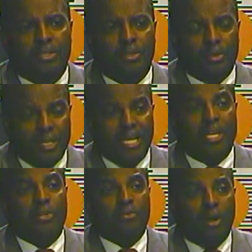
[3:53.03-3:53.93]
so that they
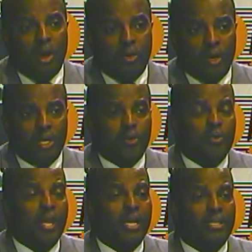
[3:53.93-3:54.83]
can grow and
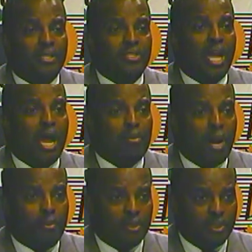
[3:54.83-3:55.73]
create job
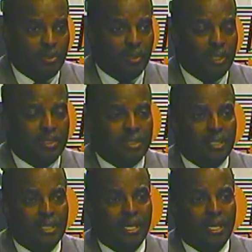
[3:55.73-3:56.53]
opportunities